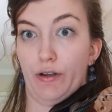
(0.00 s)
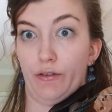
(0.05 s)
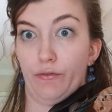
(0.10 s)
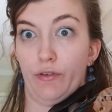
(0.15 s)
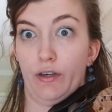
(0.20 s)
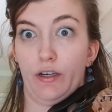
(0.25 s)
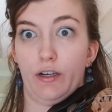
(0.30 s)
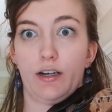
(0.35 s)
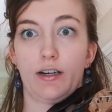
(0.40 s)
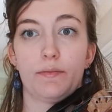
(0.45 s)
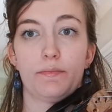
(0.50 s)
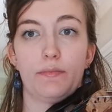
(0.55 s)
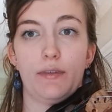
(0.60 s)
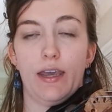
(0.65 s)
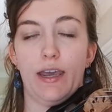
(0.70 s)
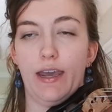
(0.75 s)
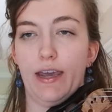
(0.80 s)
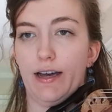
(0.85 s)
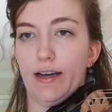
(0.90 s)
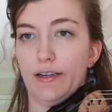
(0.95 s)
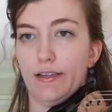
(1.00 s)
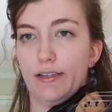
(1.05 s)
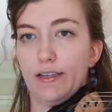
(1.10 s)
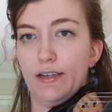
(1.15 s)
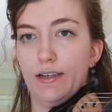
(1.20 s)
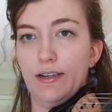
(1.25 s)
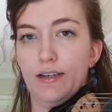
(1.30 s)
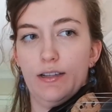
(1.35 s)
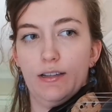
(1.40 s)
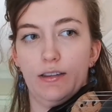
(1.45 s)
finger, and
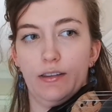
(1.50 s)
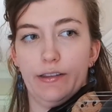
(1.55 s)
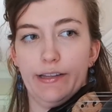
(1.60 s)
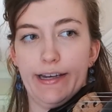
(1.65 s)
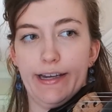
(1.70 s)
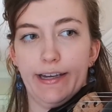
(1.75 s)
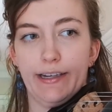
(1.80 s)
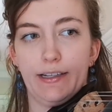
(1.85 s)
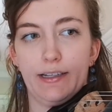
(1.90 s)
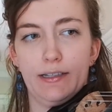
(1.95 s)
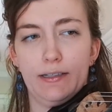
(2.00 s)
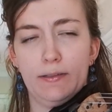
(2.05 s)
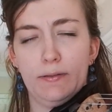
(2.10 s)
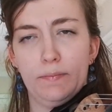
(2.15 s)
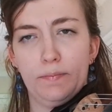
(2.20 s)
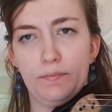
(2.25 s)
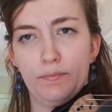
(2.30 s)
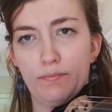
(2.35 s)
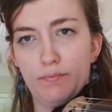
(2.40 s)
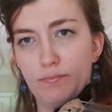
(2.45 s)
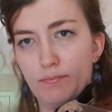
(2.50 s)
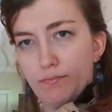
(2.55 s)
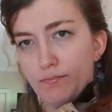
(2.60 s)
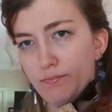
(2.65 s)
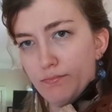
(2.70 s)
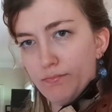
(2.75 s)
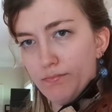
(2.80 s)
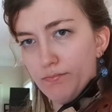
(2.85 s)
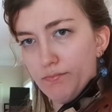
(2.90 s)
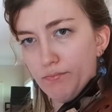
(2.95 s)
like
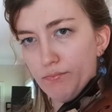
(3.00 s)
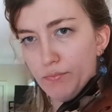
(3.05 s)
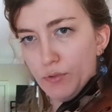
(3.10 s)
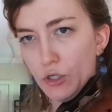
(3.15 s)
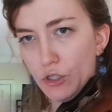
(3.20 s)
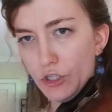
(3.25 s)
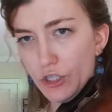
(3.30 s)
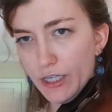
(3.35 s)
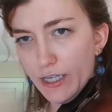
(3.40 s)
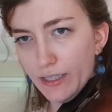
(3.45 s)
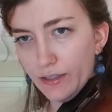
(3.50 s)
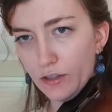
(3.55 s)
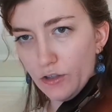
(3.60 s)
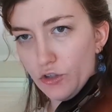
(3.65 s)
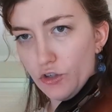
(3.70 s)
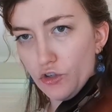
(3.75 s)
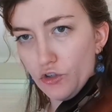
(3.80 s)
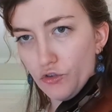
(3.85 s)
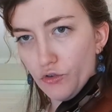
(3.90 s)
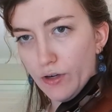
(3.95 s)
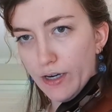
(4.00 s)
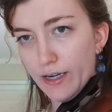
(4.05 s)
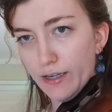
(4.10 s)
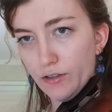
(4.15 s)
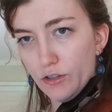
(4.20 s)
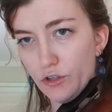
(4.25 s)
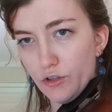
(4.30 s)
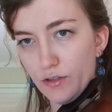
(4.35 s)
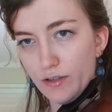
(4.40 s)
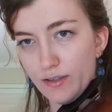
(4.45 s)
pushing the string
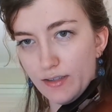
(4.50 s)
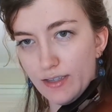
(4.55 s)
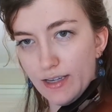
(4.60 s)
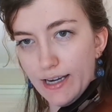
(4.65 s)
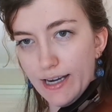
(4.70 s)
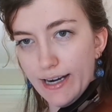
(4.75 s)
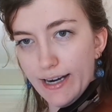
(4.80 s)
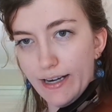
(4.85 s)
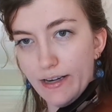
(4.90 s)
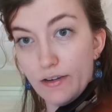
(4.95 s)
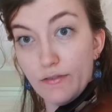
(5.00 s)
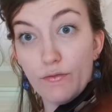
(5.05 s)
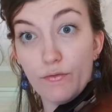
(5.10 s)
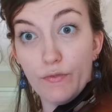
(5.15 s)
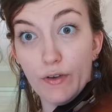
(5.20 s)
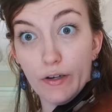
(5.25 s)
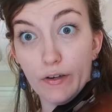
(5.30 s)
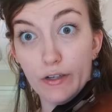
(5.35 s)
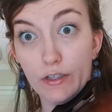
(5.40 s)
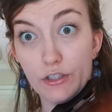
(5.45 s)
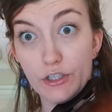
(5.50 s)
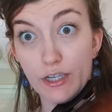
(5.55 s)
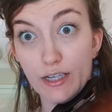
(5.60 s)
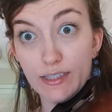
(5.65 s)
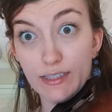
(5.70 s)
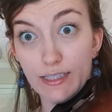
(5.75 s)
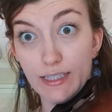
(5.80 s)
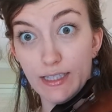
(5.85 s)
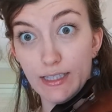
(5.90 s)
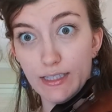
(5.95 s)
to the side very
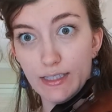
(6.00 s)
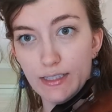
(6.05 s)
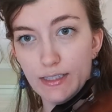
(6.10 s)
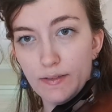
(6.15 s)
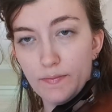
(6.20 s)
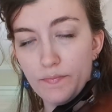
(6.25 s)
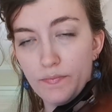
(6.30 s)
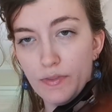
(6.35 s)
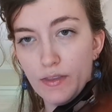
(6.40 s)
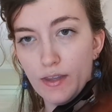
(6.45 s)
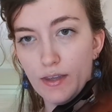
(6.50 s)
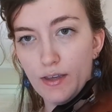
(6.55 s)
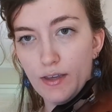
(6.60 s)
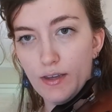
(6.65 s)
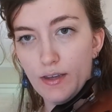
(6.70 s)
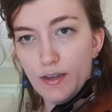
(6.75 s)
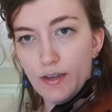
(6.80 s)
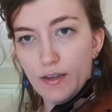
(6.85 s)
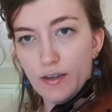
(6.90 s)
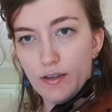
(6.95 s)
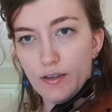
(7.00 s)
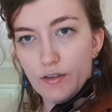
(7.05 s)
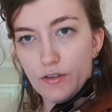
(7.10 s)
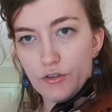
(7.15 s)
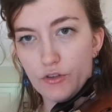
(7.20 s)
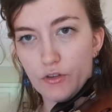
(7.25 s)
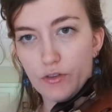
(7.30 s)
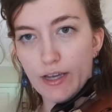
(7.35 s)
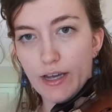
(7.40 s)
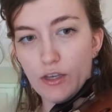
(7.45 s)
gently
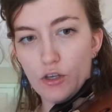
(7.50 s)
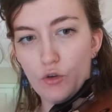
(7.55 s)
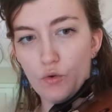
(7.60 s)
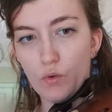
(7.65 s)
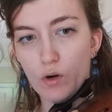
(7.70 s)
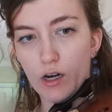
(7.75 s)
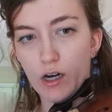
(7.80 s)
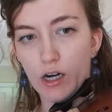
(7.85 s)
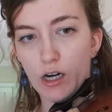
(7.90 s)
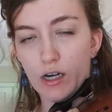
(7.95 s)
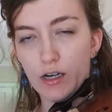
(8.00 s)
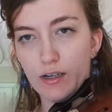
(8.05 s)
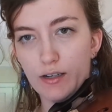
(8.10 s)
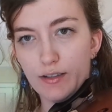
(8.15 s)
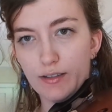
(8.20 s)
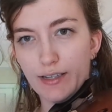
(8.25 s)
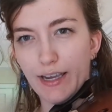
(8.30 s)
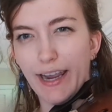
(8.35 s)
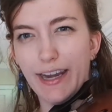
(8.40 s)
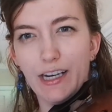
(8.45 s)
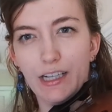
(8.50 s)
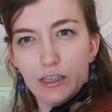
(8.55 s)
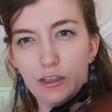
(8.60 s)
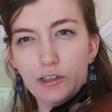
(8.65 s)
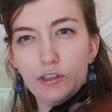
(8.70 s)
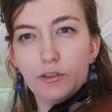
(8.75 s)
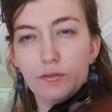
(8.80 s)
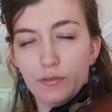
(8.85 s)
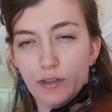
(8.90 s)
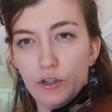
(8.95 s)
so that you are kind
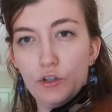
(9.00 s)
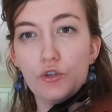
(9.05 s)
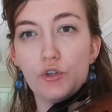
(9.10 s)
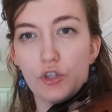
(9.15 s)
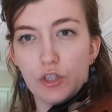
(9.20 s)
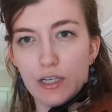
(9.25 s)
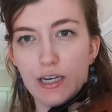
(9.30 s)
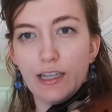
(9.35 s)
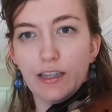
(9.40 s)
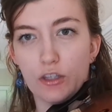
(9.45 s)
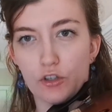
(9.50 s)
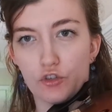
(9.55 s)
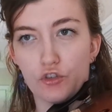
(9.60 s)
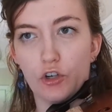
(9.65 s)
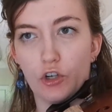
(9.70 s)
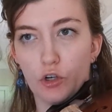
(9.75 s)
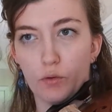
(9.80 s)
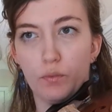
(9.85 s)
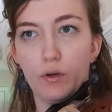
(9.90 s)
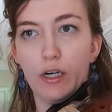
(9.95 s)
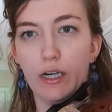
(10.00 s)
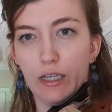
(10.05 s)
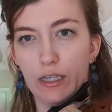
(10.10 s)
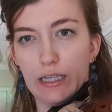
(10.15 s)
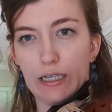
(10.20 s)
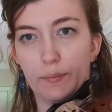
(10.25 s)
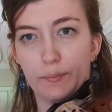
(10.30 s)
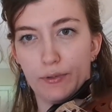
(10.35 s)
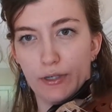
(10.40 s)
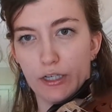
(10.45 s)
of loosening the string. You're putting a lot
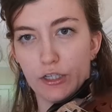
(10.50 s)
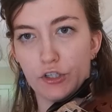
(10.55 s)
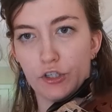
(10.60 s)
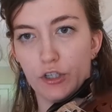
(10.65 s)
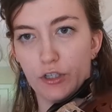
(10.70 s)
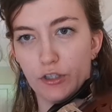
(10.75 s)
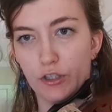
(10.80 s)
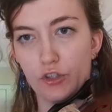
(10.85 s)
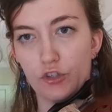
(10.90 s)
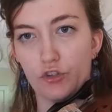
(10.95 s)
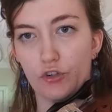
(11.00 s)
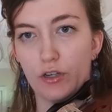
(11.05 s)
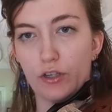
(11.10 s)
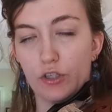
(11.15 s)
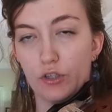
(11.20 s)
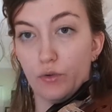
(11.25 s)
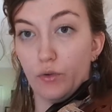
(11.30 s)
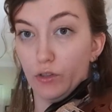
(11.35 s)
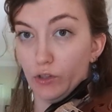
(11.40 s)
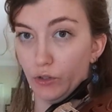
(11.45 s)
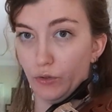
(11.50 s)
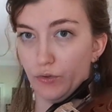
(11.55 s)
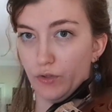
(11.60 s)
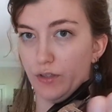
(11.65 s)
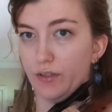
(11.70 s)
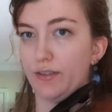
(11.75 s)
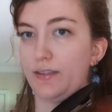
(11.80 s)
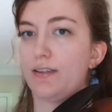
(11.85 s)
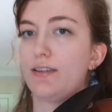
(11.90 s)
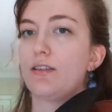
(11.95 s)
of pressure on the string so it
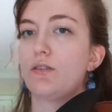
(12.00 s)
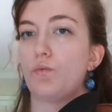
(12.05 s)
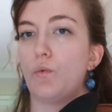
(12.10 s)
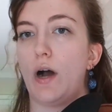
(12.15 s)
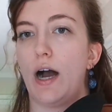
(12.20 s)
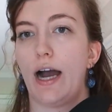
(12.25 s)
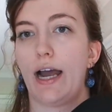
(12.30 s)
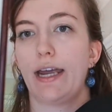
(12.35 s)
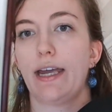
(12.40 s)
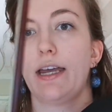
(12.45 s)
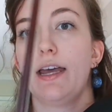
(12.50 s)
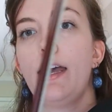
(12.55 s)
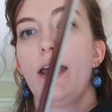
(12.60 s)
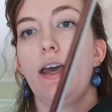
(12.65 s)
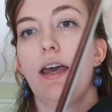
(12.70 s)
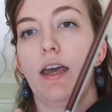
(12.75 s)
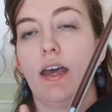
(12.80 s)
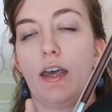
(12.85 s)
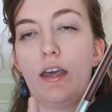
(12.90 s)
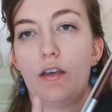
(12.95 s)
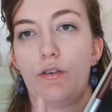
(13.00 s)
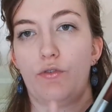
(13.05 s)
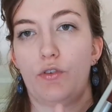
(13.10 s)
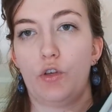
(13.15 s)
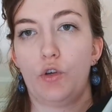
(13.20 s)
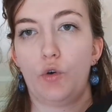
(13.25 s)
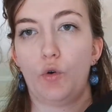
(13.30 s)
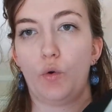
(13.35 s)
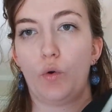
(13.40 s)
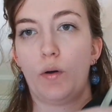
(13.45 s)
loosens. This is why if
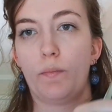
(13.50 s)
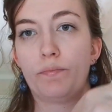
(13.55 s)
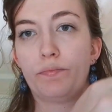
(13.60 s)
you